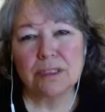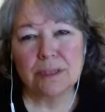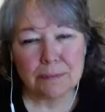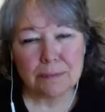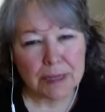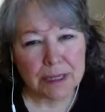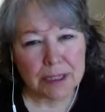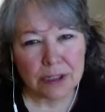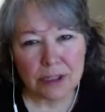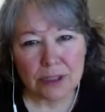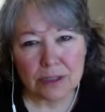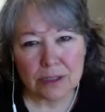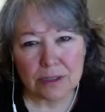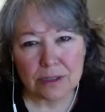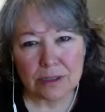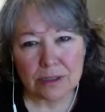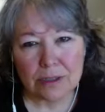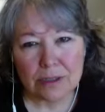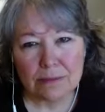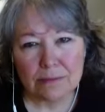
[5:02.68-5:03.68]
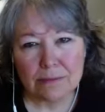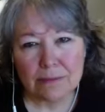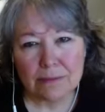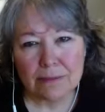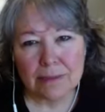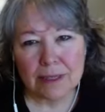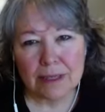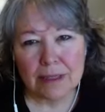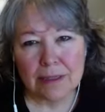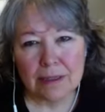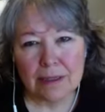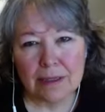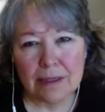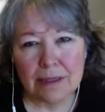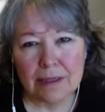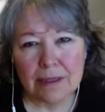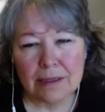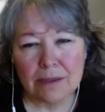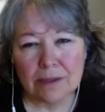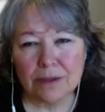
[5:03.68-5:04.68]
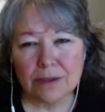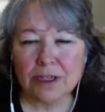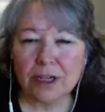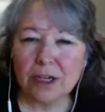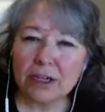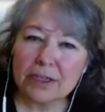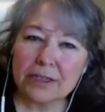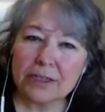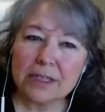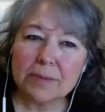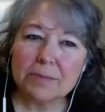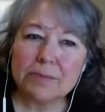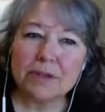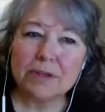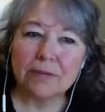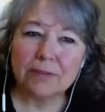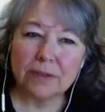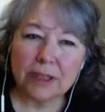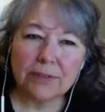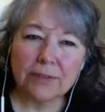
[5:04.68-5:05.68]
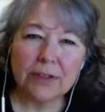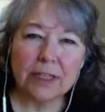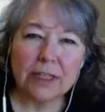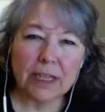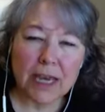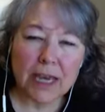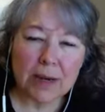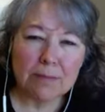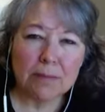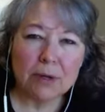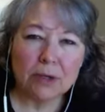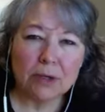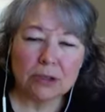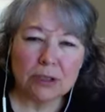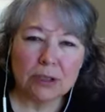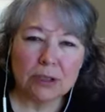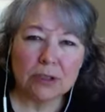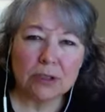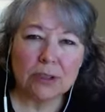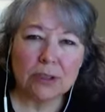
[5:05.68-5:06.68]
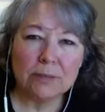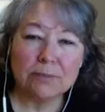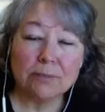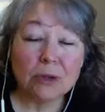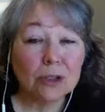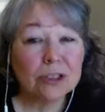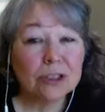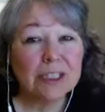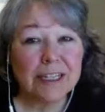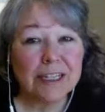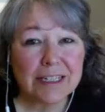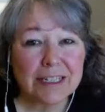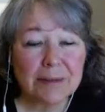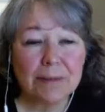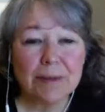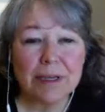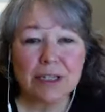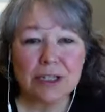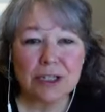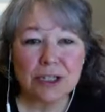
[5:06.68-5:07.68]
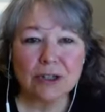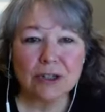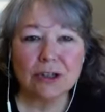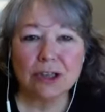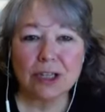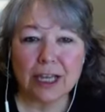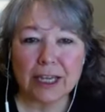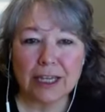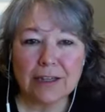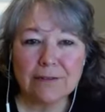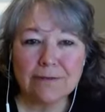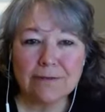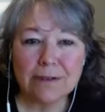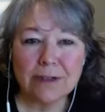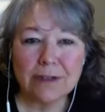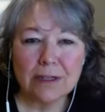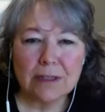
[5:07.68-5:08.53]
dimensions. So the concept of living a multi-dimensional life